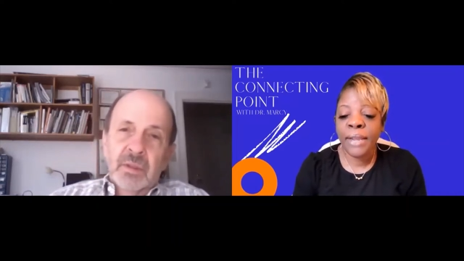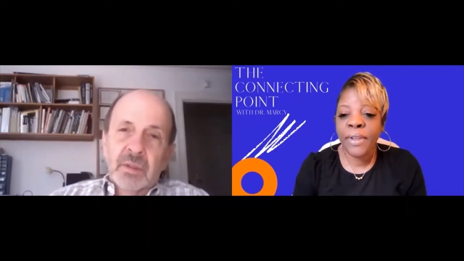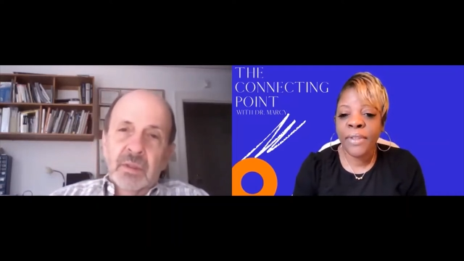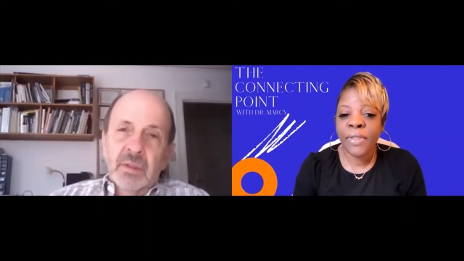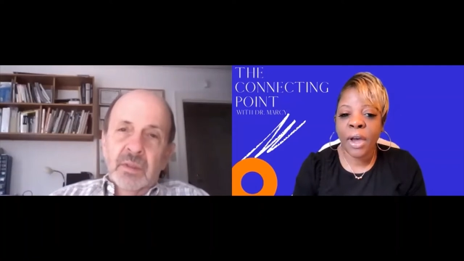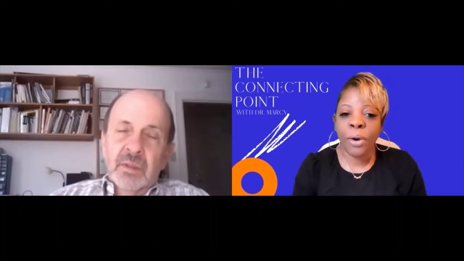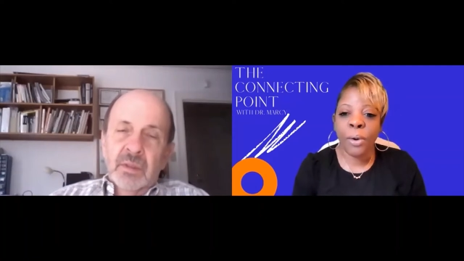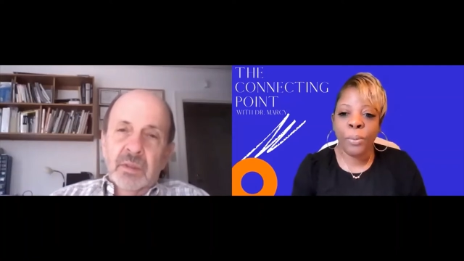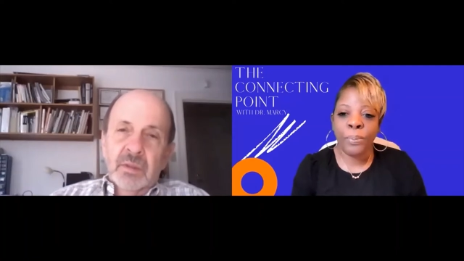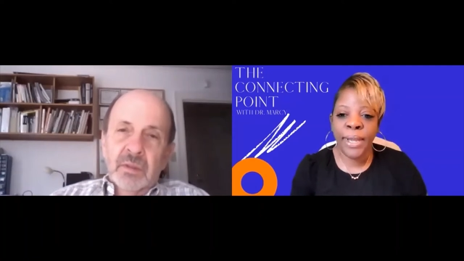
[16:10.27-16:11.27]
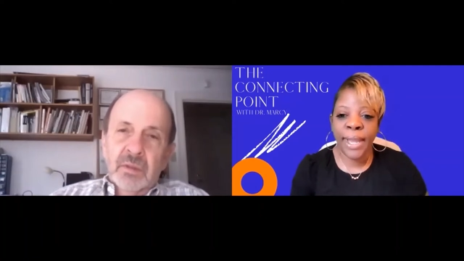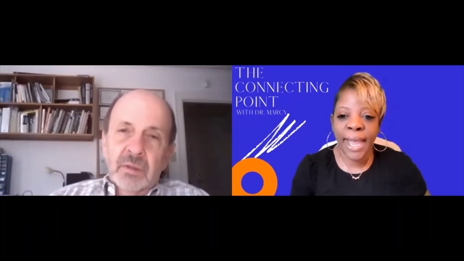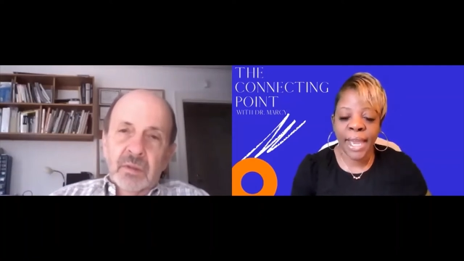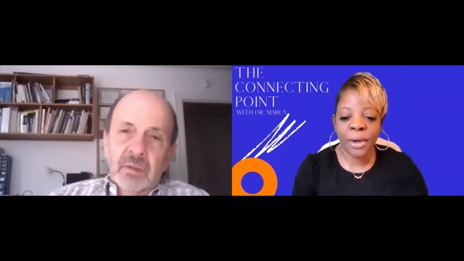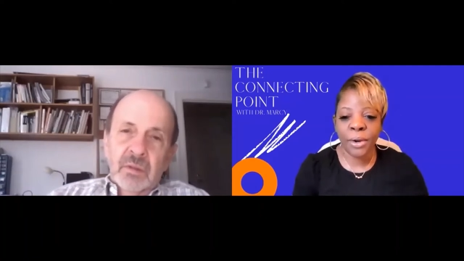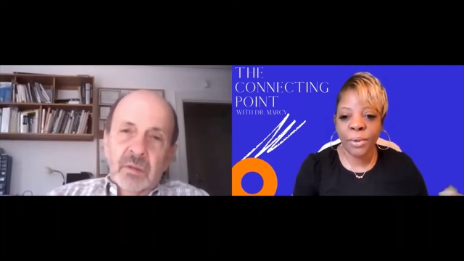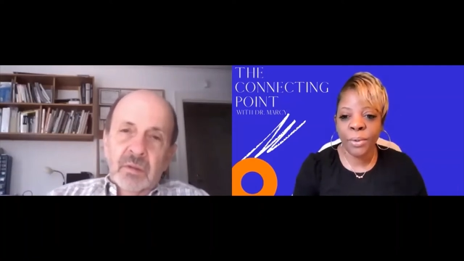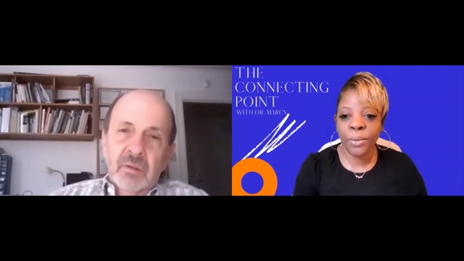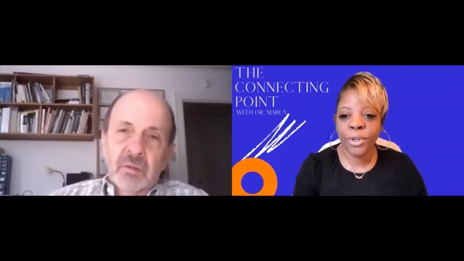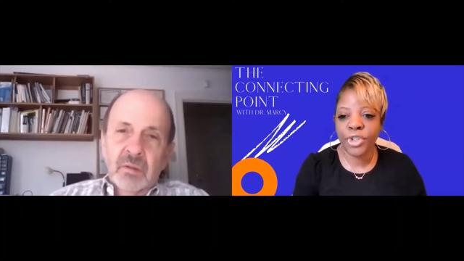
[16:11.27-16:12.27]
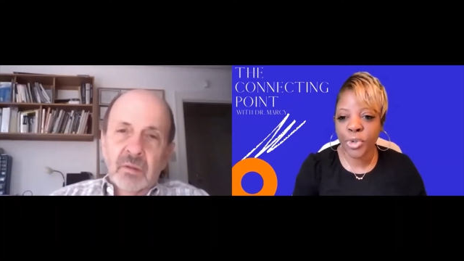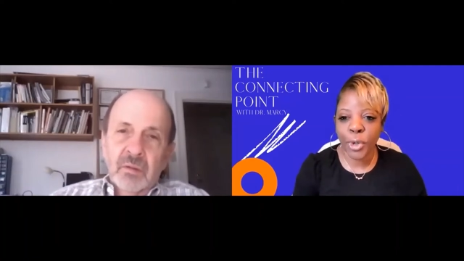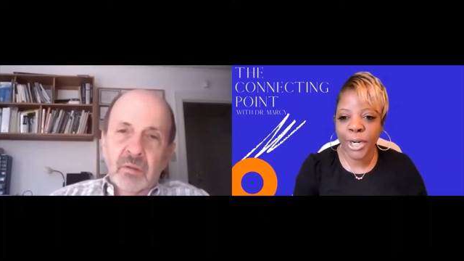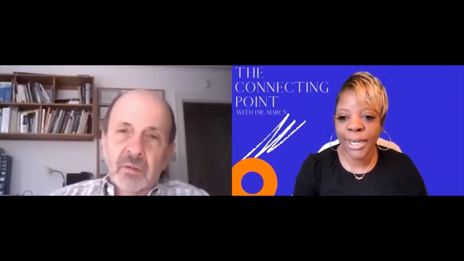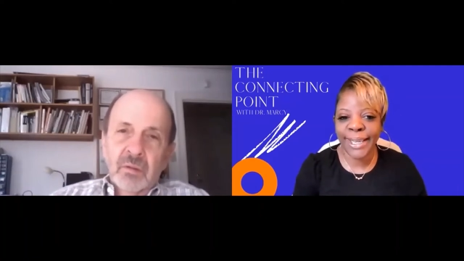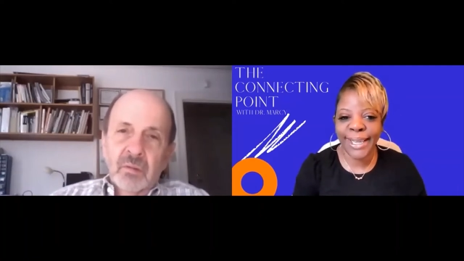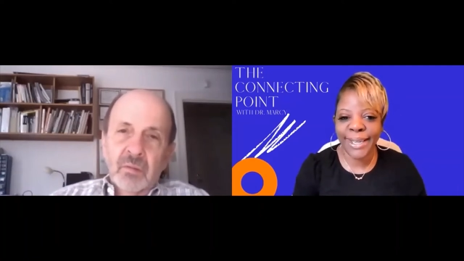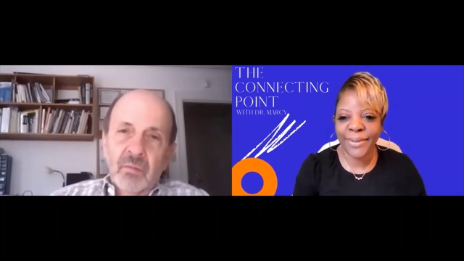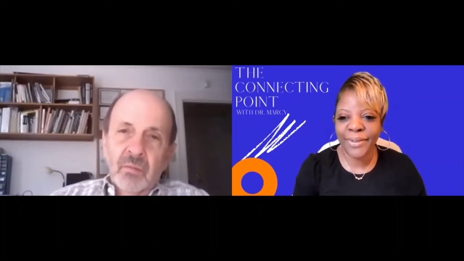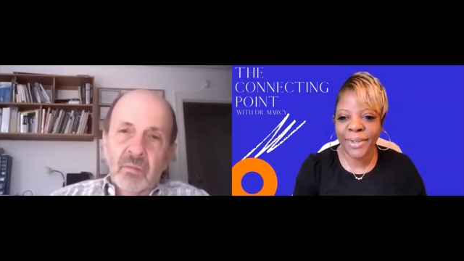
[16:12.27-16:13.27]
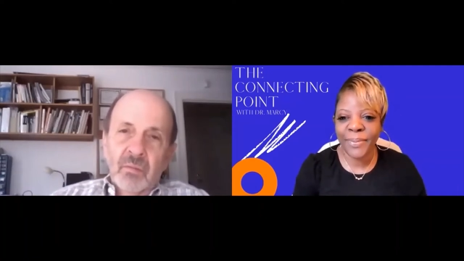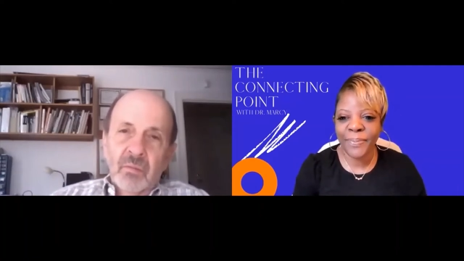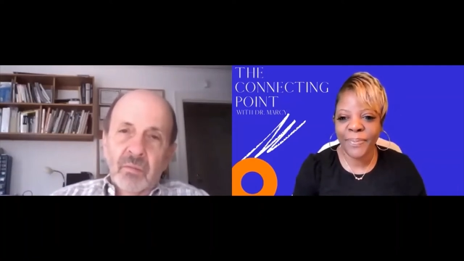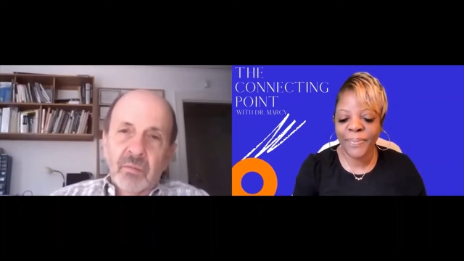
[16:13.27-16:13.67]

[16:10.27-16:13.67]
Speaker 1: Even though piano was short lived,